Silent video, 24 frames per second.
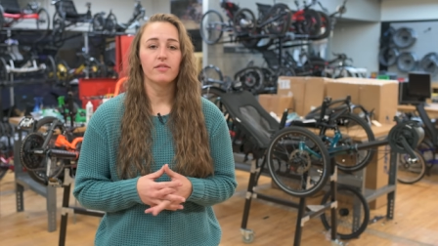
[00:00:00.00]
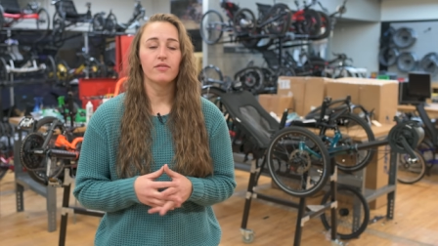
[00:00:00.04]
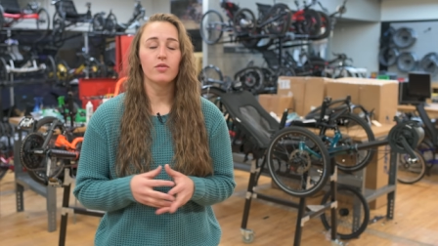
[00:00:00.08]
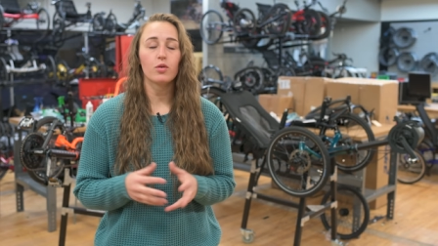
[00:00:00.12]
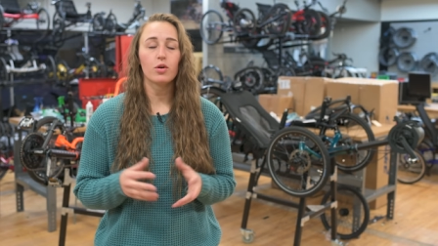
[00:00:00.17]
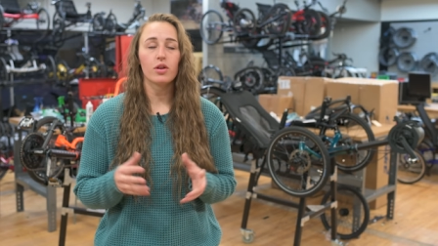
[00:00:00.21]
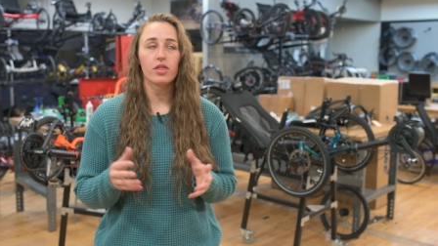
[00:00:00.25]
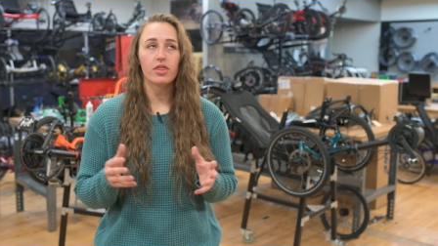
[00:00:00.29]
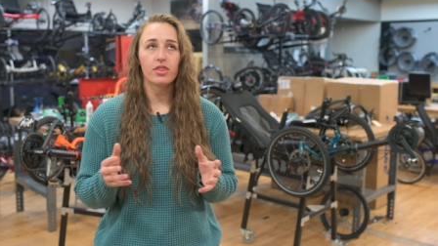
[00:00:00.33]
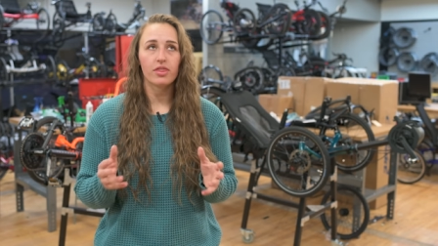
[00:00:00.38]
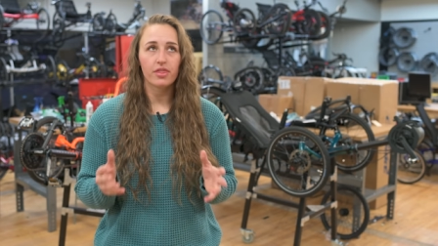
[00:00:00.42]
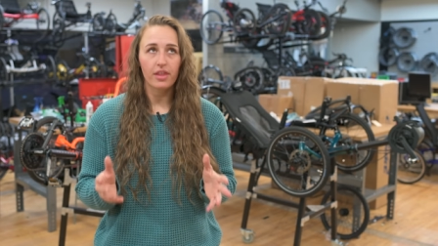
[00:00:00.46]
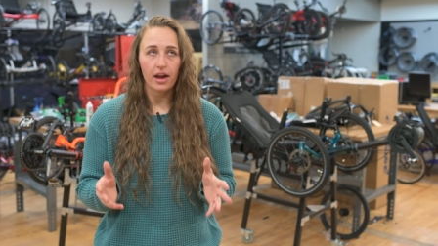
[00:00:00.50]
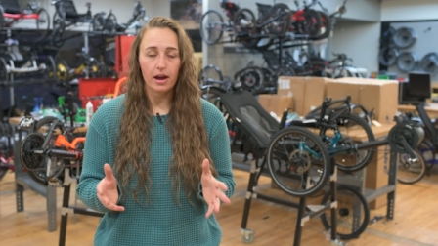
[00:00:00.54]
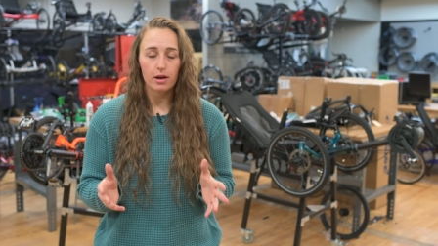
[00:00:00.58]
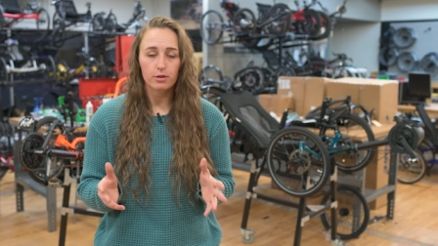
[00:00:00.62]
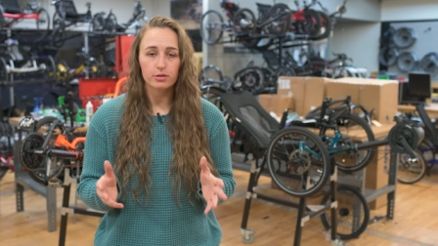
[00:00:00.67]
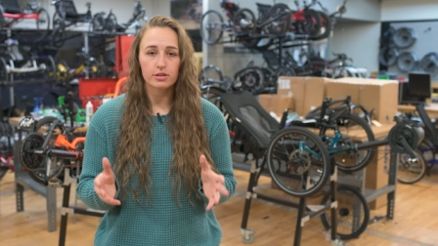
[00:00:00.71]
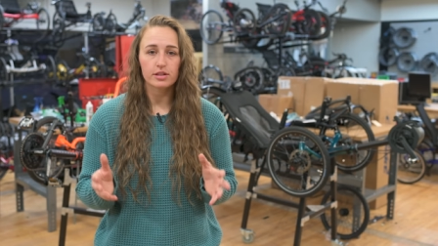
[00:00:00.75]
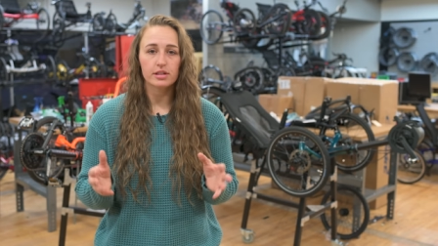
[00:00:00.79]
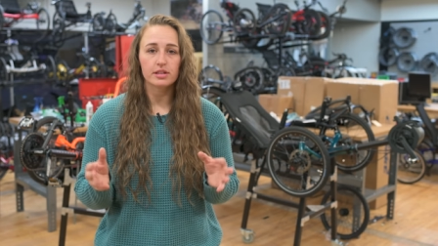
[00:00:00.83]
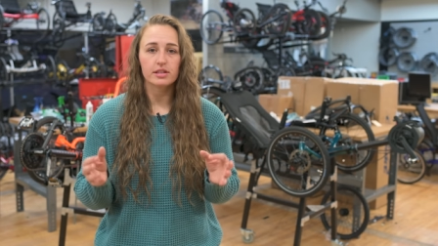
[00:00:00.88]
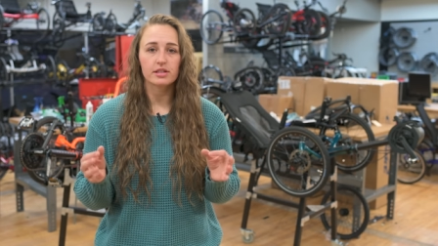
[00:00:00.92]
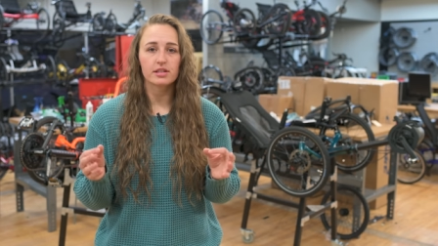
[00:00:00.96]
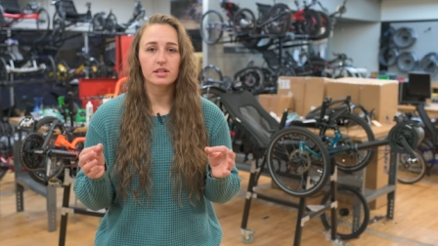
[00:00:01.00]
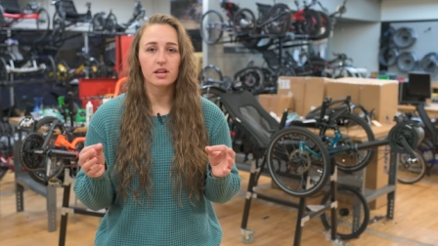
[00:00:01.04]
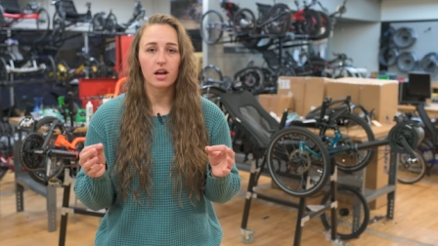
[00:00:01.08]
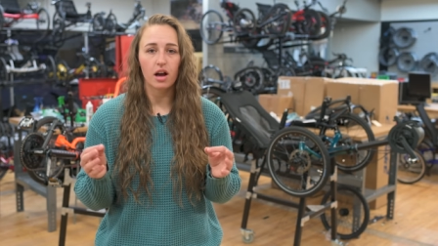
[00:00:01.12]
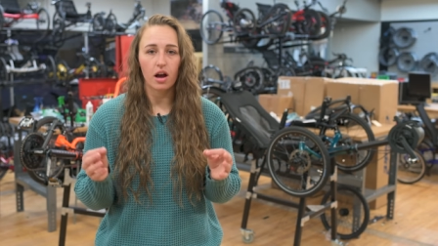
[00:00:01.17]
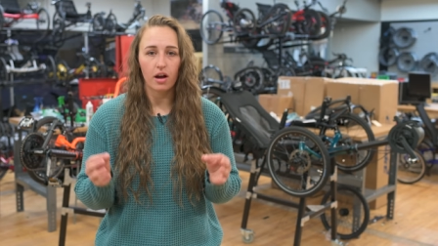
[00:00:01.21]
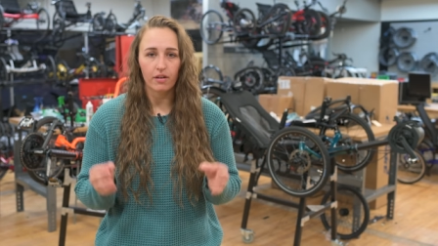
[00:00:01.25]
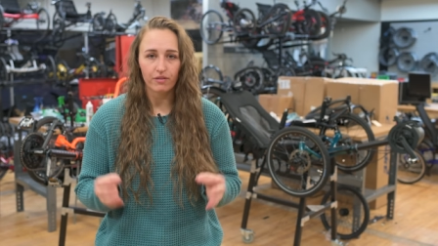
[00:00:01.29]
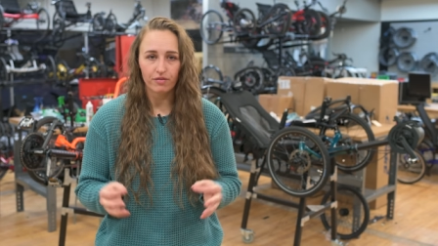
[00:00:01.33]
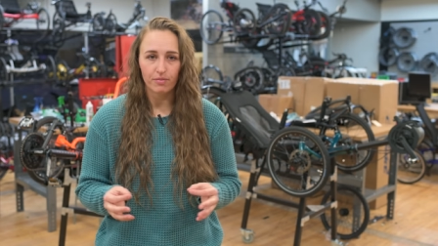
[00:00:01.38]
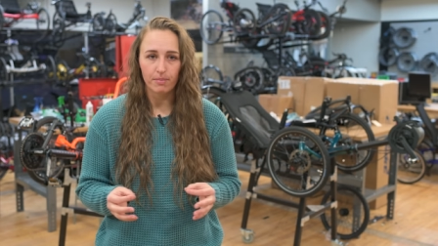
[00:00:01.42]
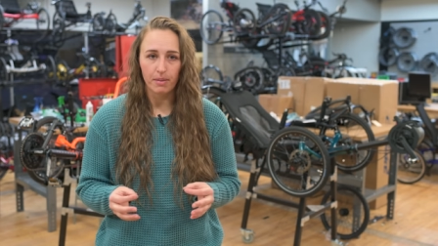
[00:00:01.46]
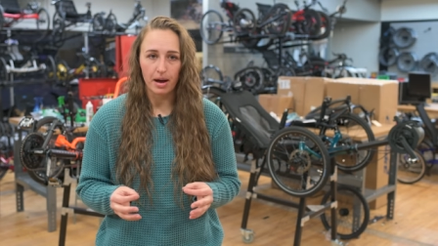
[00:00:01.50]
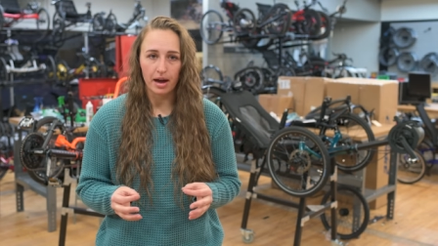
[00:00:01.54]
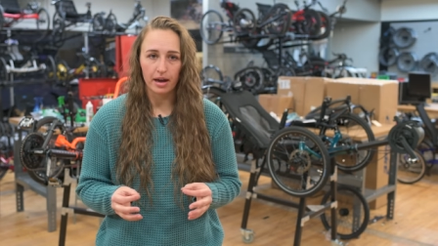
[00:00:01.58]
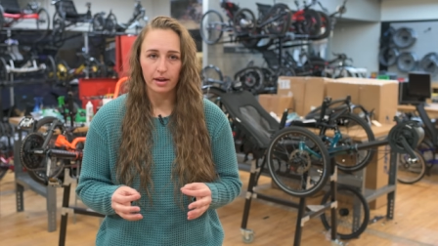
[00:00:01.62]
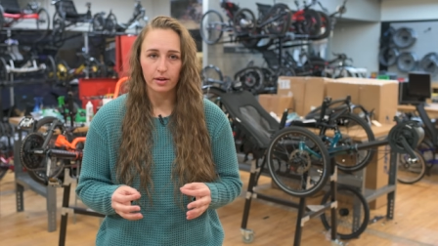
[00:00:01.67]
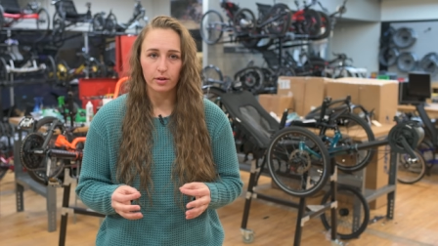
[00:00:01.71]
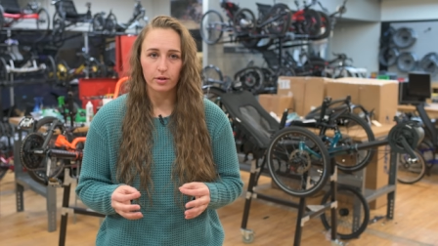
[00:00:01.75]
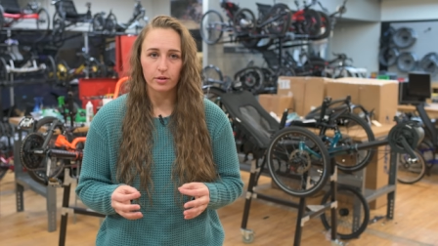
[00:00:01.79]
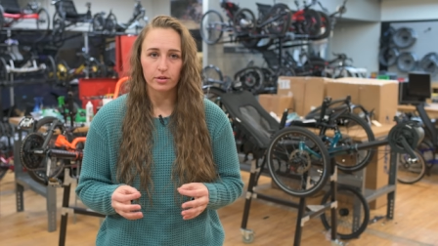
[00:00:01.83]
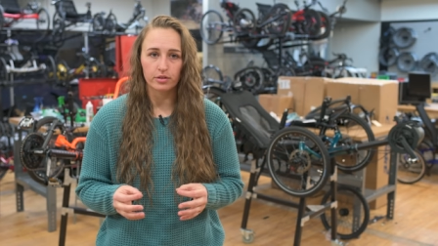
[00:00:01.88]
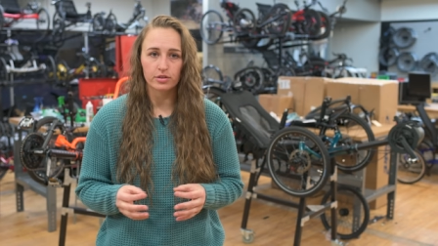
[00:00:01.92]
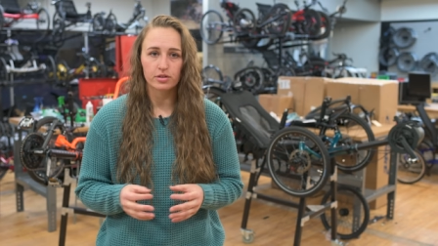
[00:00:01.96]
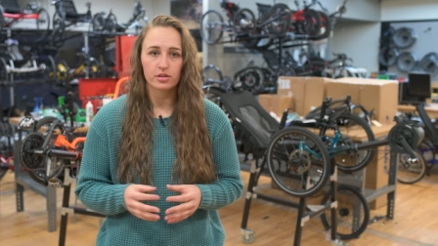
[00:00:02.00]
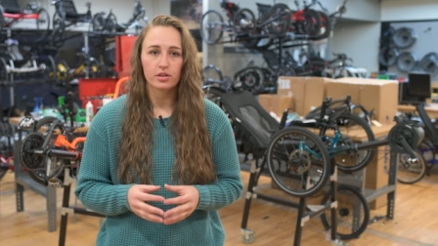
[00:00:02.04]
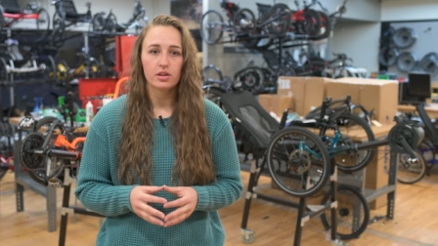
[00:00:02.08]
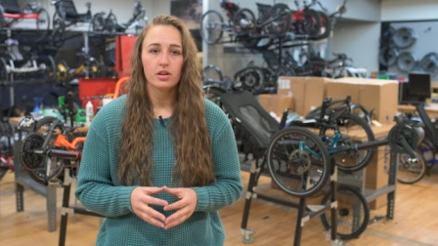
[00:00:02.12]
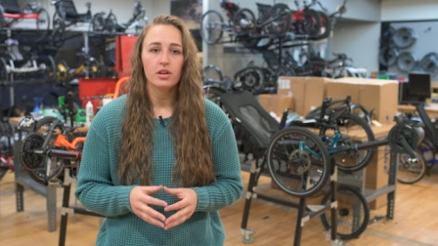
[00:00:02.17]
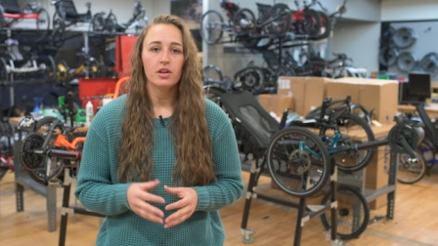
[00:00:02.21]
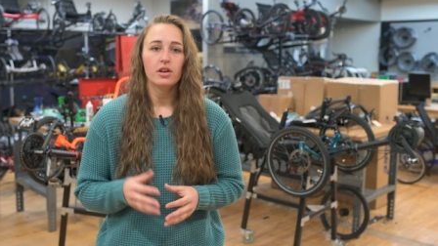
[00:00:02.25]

for thousands of miles.